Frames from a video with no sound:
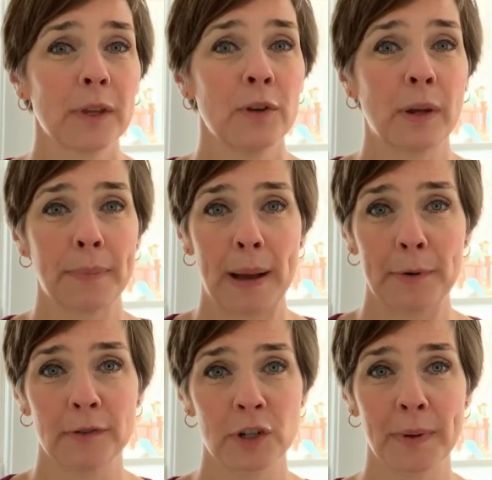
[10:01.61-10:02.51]
You can pop
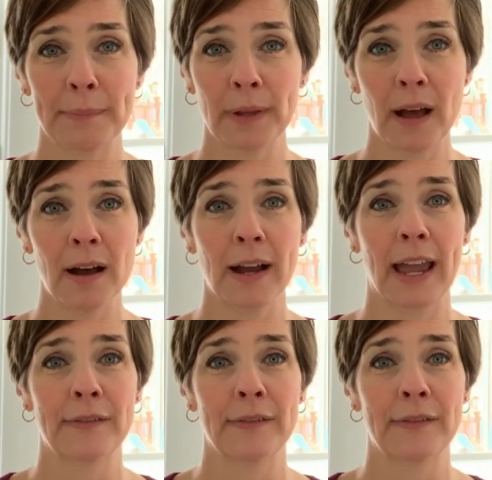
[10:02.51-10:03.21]
over to my blog. I have a